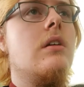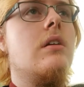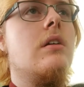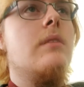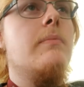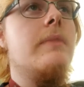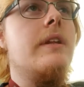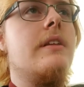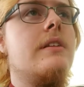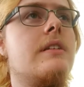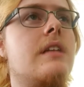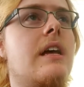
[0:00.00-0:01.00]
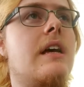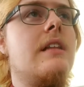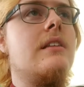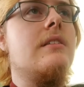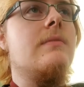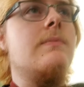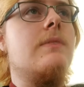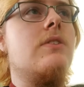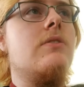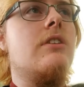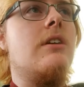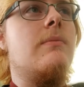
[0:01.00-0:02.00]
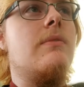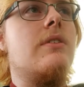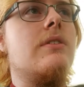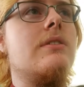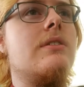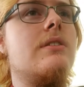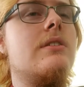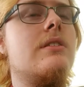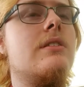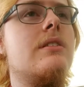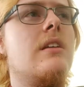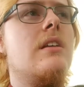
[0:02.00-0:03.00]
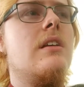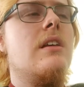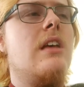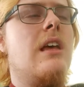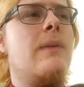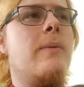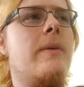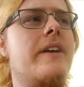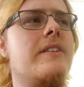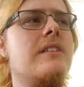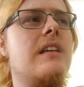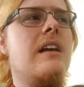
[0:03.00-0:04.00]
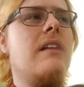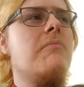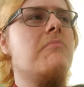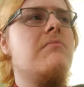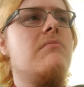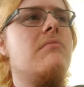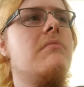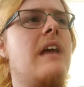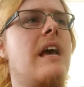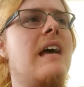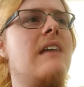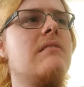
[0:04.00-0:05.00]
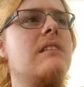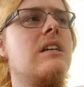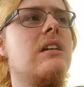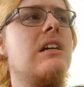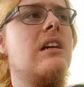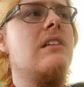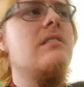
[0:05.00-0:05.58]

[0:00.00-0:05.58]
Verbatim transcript: But it just had some cucumbers. And body's like, nah, you're good.